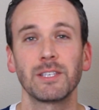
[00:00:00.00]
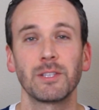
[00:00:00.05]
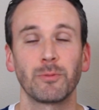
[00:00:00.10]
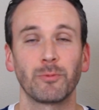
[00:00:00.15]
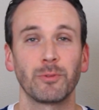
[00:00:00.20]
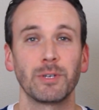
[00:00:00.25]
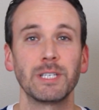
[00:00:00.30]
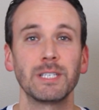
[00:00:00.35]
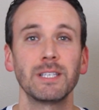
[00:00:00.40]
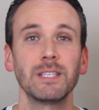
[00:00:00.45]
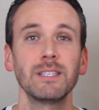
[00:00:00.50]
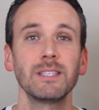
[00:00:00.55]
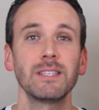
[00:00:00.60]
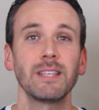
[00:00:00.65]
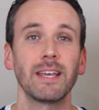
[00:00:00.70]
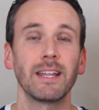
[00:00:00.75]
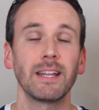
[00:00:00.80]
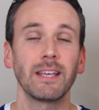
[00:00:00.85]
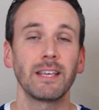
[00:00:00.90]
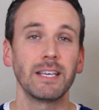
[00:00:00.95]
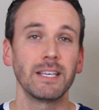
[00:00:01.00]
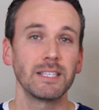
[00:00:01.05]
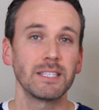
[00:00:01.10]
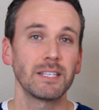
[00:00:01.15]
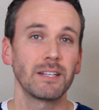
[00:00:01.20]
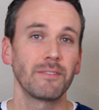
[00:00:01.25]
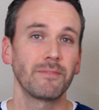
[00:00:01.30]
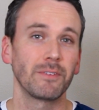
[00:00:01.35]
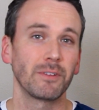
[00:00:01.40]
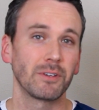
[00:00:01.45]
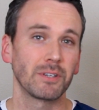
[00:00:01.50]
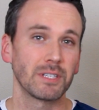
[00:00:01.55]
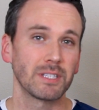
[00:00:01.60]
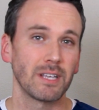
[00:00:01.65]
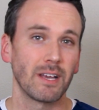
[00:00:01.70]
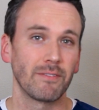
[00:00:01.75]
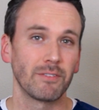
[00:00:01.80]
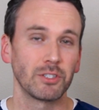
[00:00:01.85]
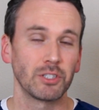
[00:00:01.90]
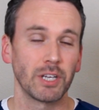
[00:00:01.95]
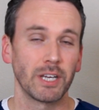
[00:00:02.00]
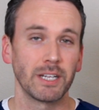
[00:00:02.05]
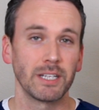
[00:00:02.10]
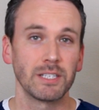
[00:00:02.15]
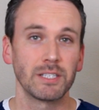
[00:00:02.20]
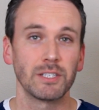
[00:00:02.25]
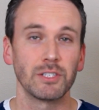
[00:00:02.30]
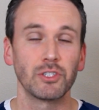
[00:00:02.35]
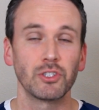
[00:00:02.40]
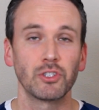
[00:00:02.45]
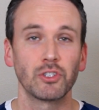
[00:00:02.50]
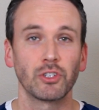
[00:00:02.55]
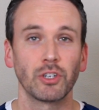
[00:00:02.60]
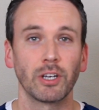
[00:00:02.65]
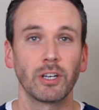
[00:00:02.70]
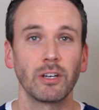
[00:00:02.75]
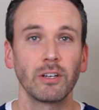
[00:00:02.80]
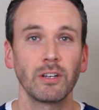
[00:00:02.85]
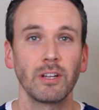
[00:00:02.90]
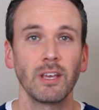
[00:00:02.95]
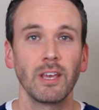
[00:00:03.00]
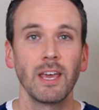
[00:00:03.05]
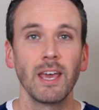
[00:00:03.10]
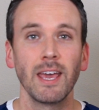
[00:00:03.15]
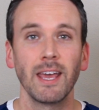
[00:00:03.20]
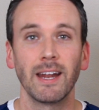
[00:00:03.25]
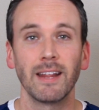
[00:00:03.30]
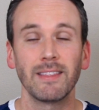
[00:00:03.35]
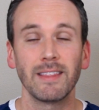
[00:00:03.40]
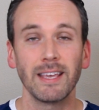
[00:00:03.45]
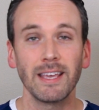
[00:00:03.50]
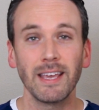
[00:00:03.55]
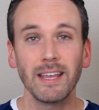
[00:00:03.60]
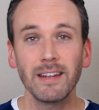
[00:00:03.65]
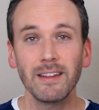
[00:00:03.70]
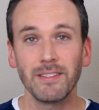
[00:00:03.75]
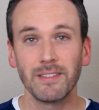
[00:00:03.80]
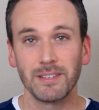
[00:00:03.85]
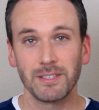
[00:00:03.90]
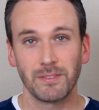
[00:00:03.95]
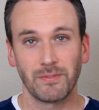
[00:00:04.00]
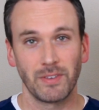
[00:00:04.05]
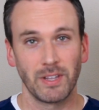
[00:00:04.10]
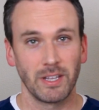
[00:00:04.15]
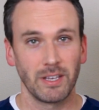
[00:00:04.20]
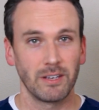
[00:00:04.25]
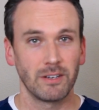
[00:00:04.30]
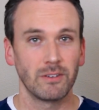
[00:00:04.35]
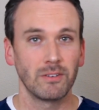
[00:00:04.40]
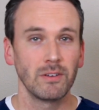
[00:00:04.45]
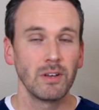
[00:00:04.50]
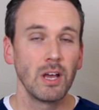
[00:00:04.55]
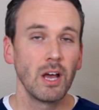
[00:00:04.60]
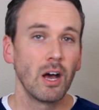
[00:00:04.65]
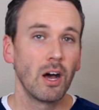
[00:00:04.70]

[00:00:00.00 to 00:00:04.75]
the reasons that eosinophilic esophagitis is triggered, and at the end of this video,